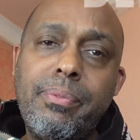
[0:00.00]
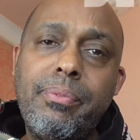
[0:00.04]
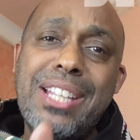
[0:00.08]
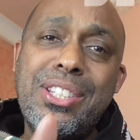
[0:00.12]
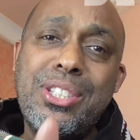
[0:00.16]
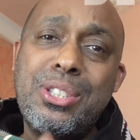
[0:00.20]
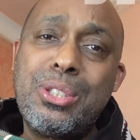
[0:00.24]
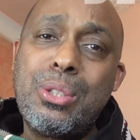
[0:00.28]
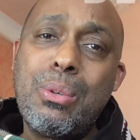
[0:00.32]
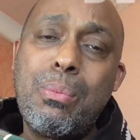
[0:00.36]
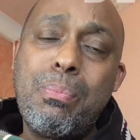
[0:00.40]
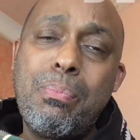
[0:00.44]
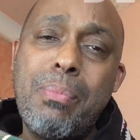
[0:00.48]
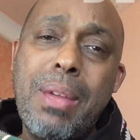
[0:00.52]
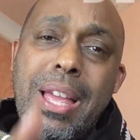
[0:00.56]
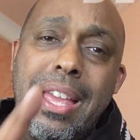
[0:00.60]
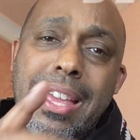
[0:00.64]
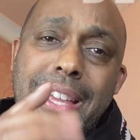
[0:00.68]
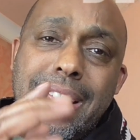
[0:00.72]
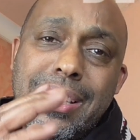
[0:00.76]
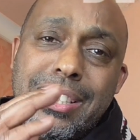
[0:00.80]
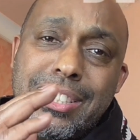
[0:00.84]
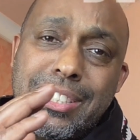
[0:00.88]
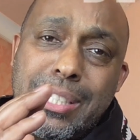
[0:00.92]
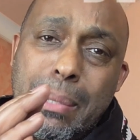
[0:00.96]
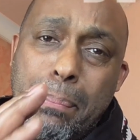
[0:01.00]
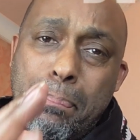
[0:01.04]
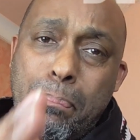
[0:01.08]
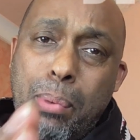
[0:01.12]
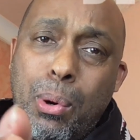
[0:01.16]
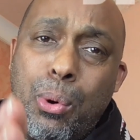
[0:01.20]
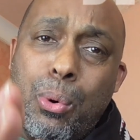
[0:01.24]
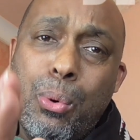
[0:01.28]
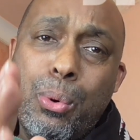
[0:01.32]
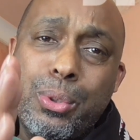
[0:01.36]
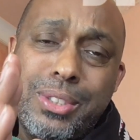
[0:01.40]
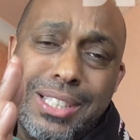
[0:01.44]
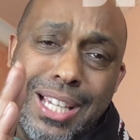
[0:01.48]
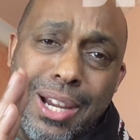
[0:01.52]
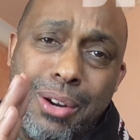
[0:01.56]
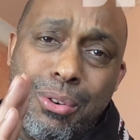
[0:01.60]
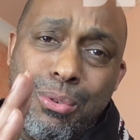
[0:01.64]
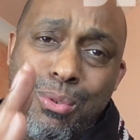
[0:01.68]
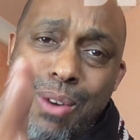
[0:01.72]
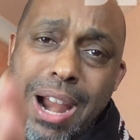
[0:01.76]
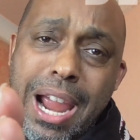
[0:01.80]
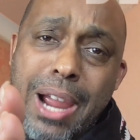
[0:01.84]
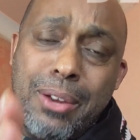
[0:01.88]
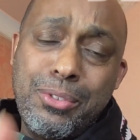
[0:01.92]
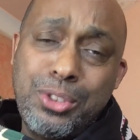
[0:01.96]
Get some support
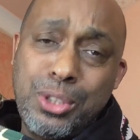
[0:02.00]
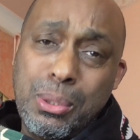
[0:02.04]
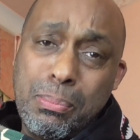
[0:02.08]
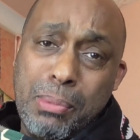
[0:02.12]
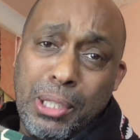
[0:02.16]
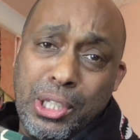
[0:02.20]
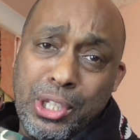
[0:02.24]
around you,